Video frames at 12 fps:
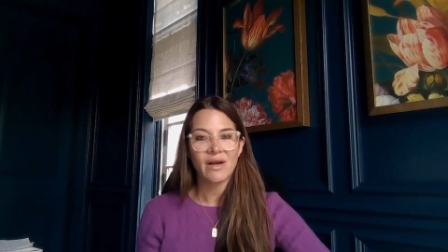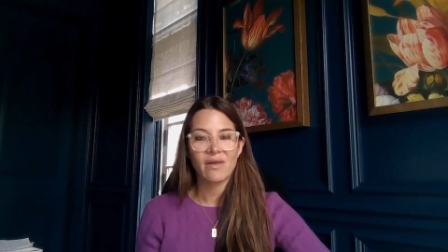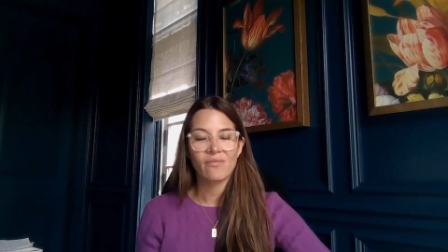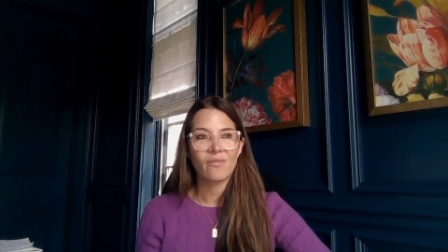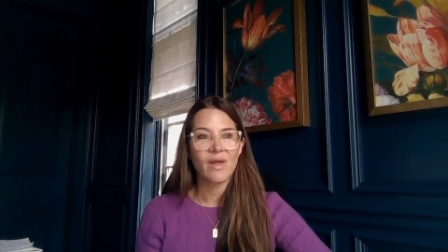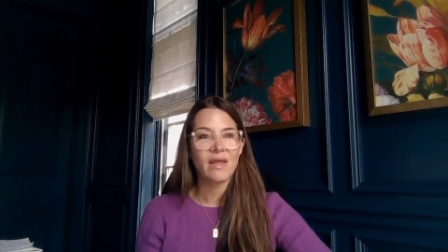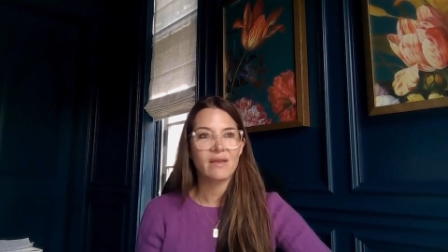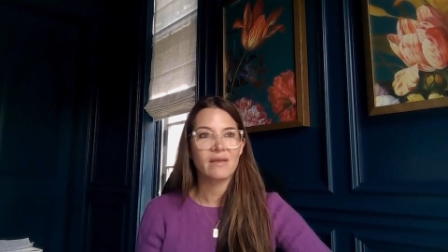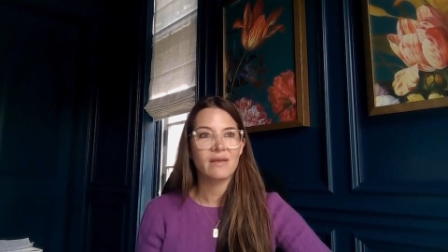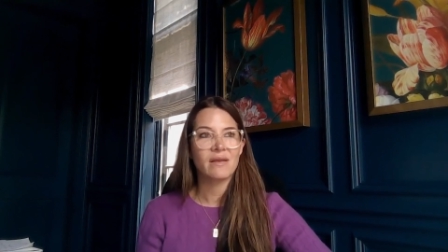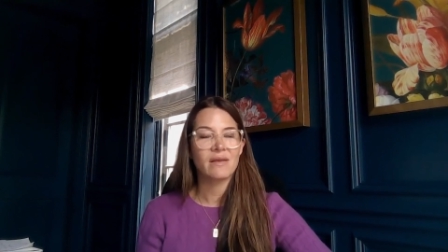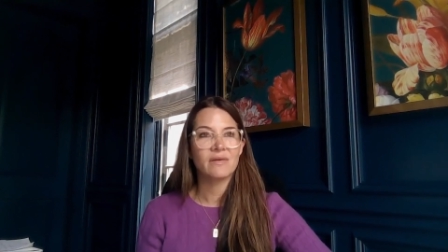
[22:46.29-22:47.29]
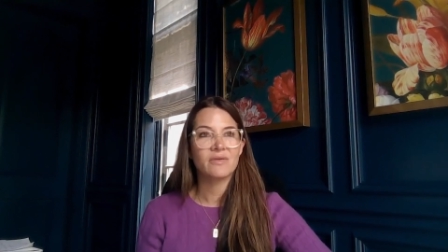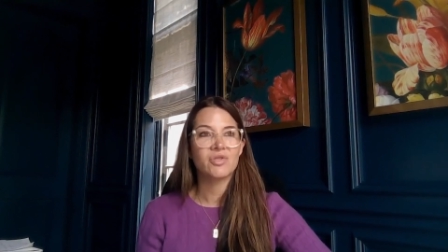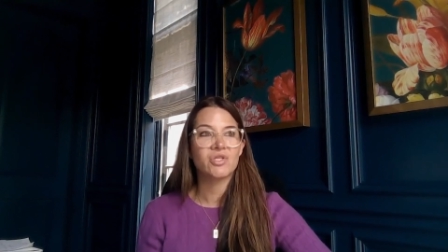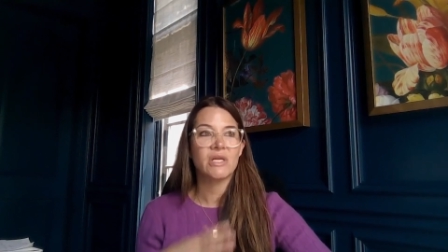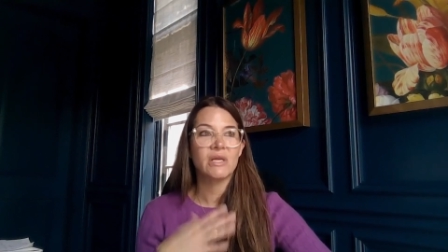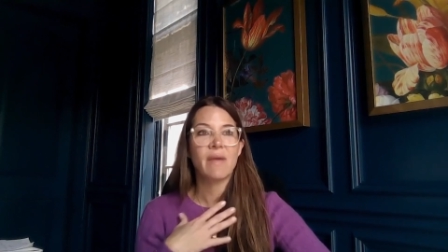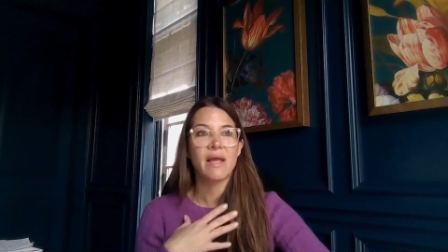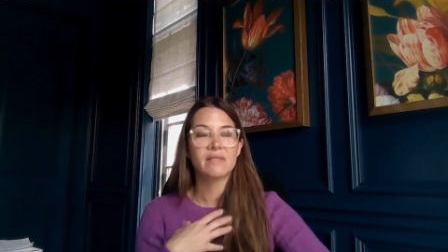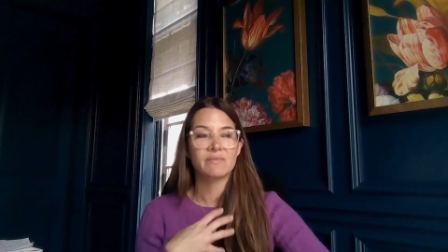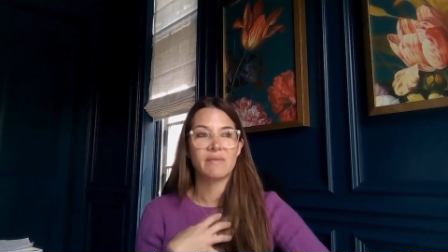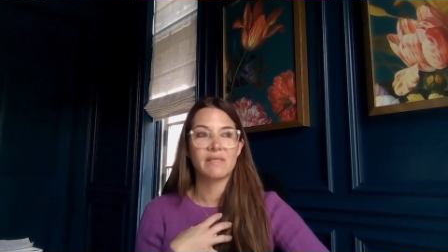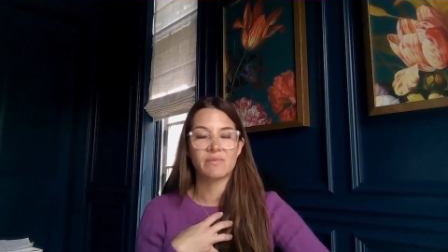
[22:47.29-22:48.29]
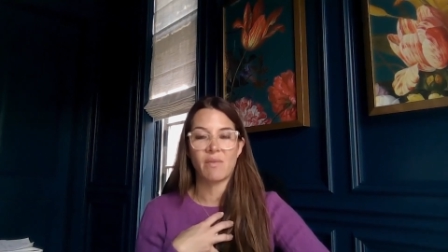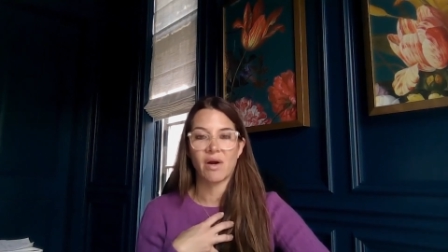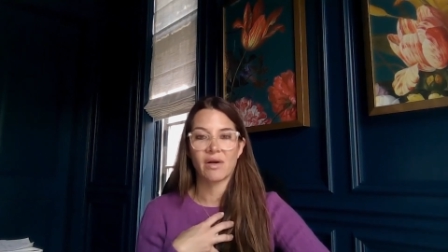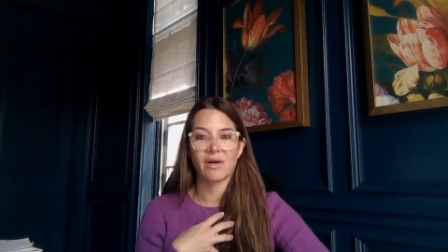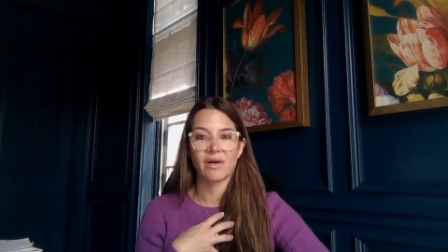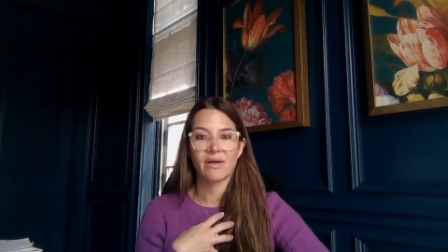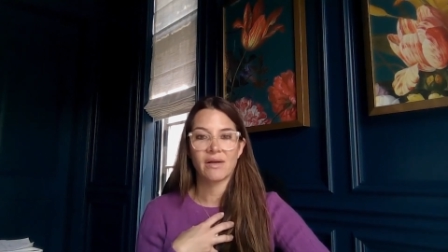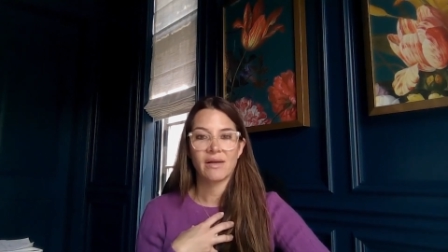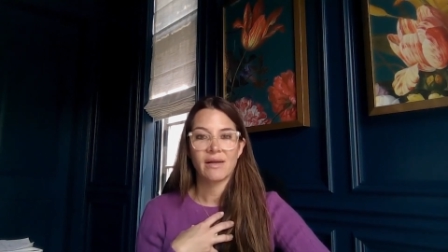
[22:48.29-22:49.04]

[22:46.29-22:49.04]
And, and she makes me smarter,